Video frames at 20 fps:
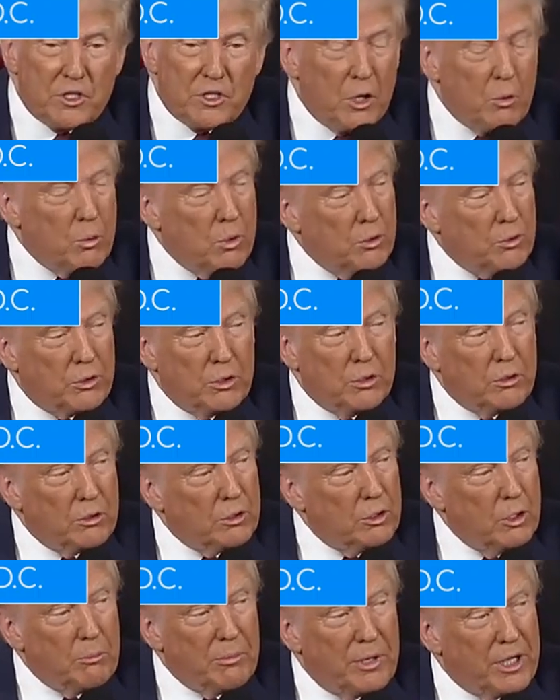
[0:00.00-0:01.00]
They won't do
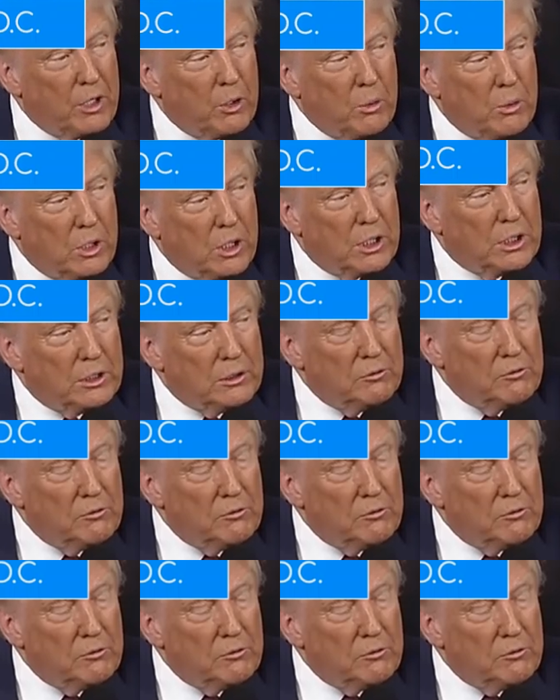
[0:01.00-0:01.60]
it, no matter what.